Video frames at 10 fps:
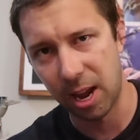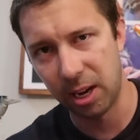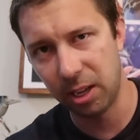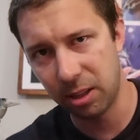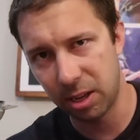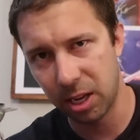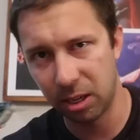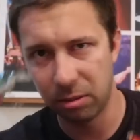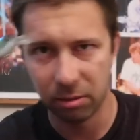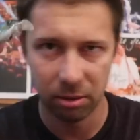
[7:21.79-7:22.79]

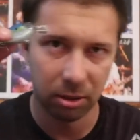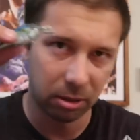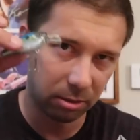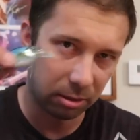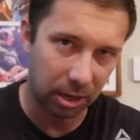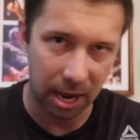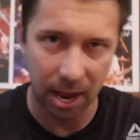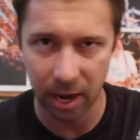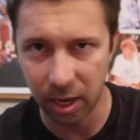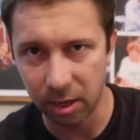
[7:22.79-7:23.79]
Anything?
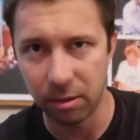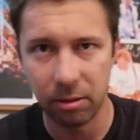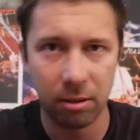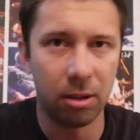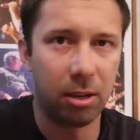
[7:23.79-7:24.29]
Got it.